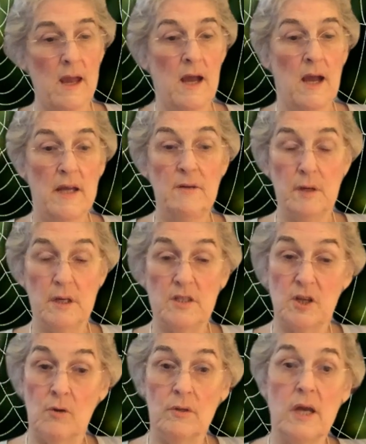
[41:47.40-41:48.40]
Anyway,
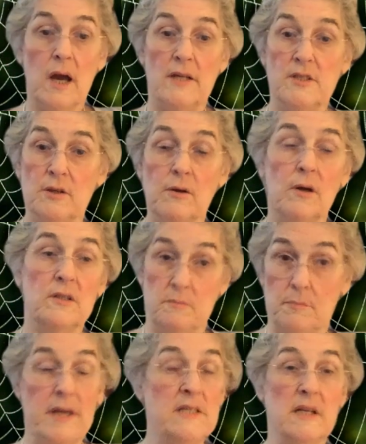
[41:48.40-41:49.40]
so yeah, I do a
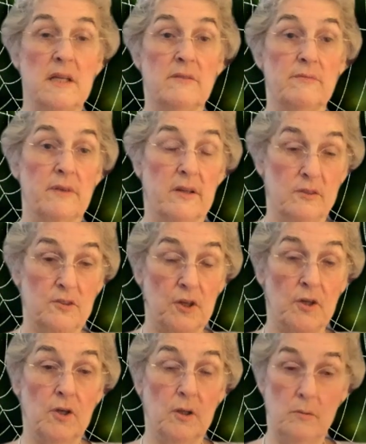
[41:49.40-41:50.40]
basic regular
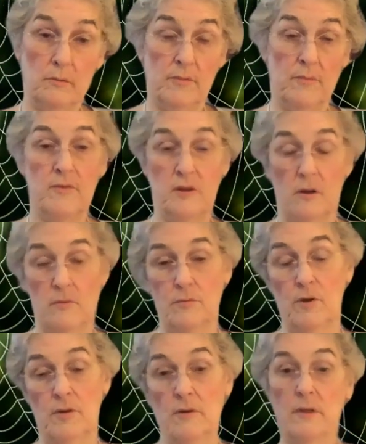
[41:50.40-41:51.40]
circle with salt
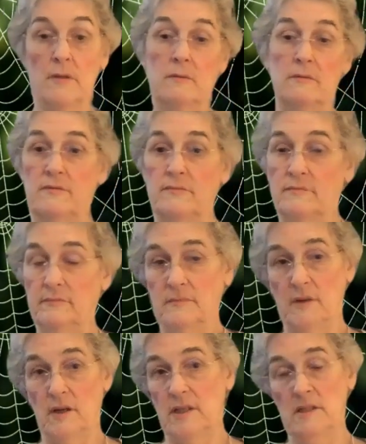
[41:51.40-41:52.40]
water and
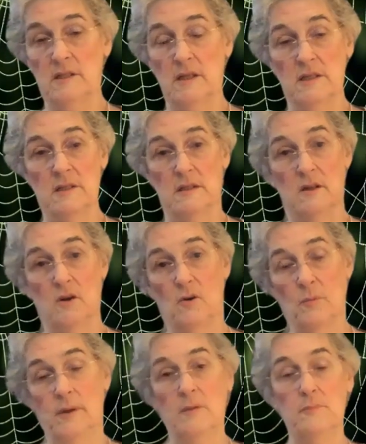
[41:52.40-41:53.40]
incense and the whole
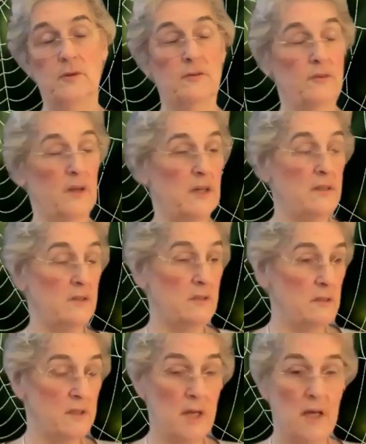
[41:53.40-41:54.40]
bit,
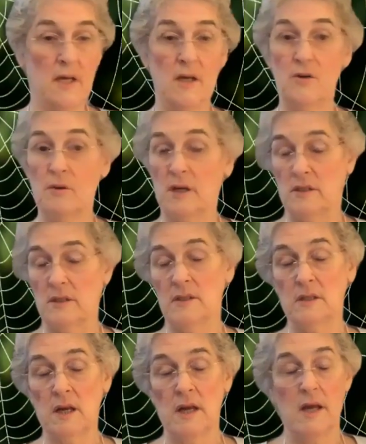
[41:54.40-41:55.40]
purifications, grounding.
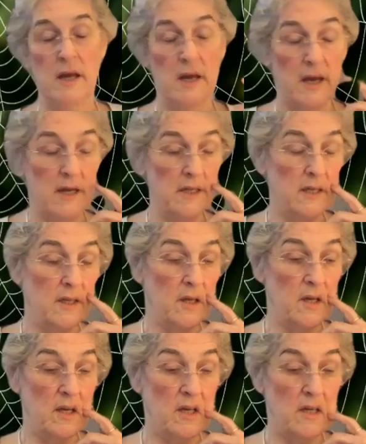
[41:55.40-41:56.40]
And
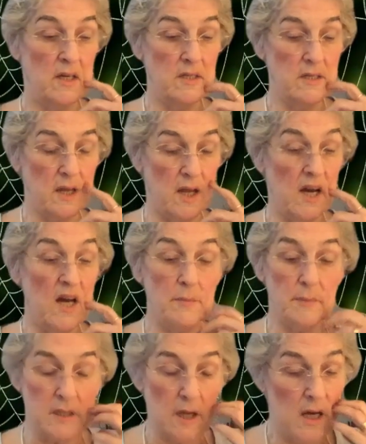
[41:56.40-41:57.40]
the incense, I got them
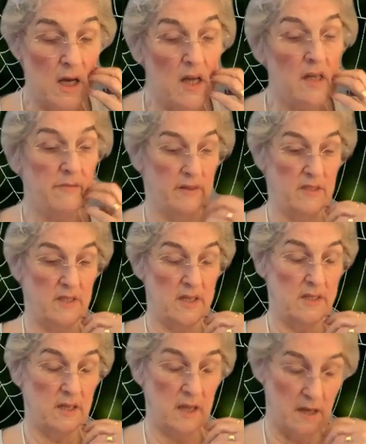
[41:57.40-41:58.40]
a ton of
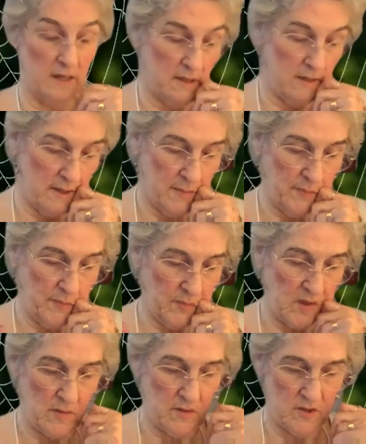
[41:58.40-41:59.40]
incense and
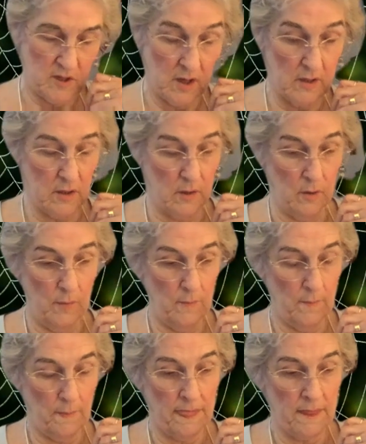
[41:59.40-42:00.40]
charcoal,
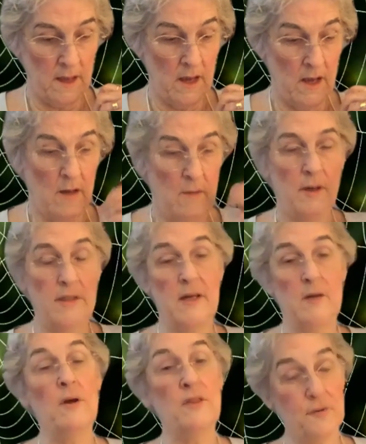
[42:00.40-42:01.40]
but they
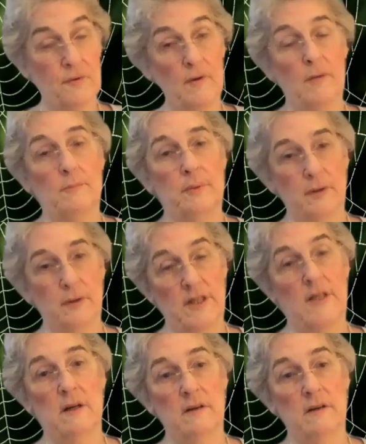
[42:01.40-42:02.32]
went through it pretty darn